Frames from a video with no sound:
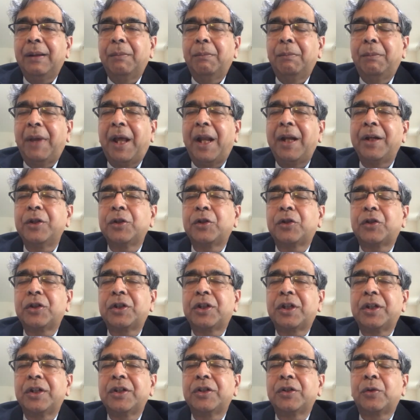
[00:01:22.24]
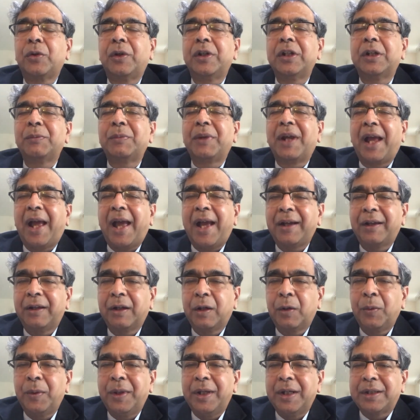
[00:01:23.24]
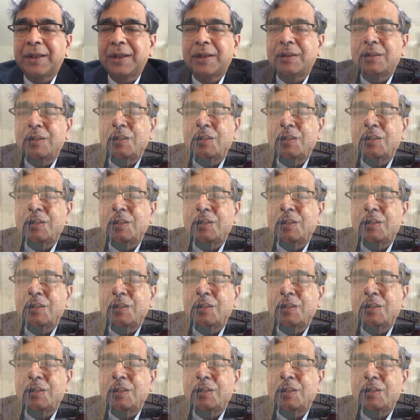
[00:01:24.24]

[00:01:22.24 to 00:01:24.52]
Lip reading: malnutrition is going to be aggravated